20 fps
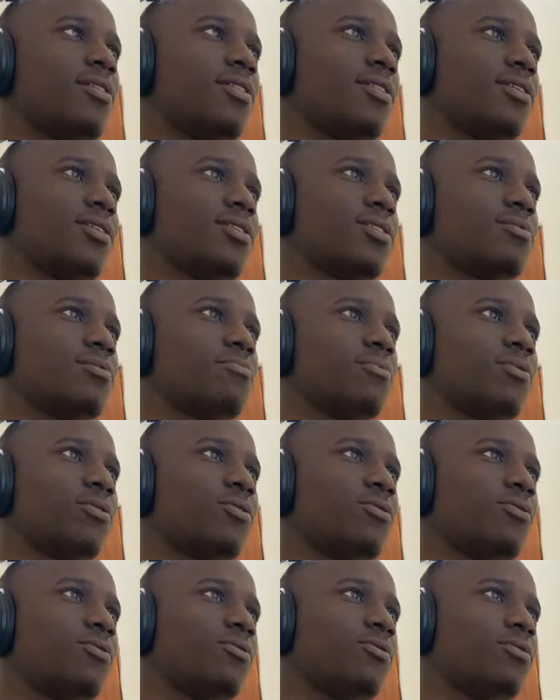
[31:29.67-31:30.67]
this
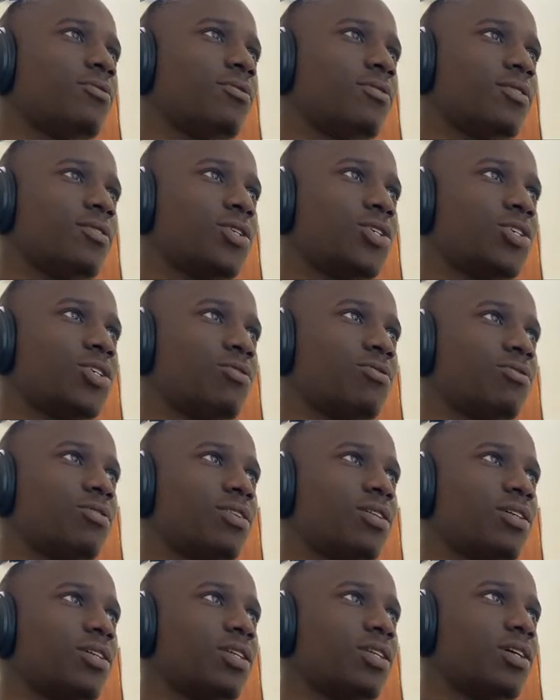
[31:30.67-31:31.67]
model shift
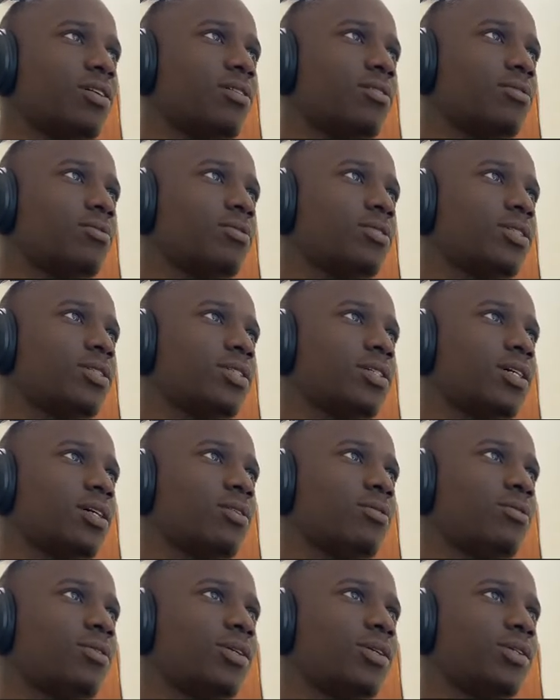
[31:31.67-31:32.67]
now and start
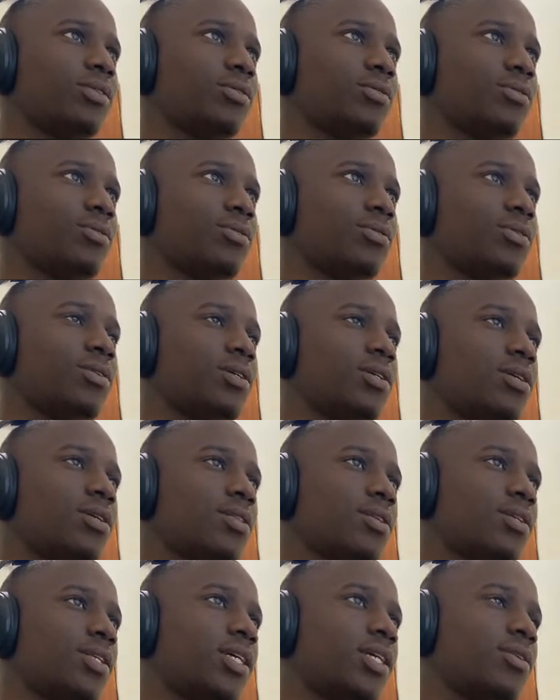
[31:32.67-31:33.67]
going to
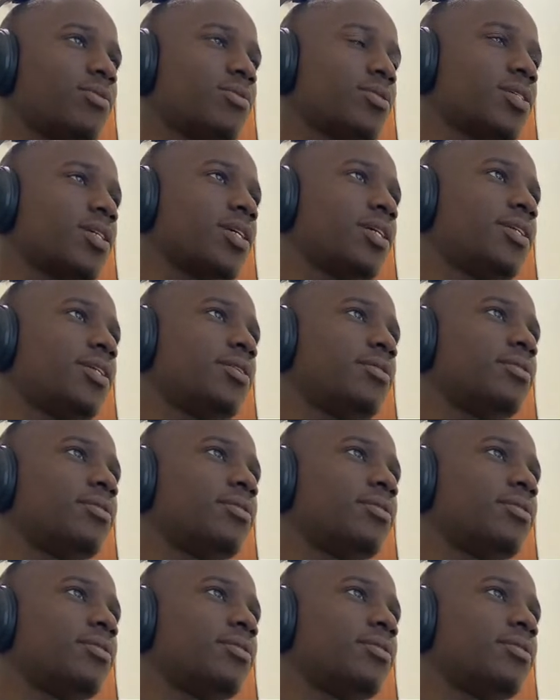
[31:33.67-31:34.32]
downside.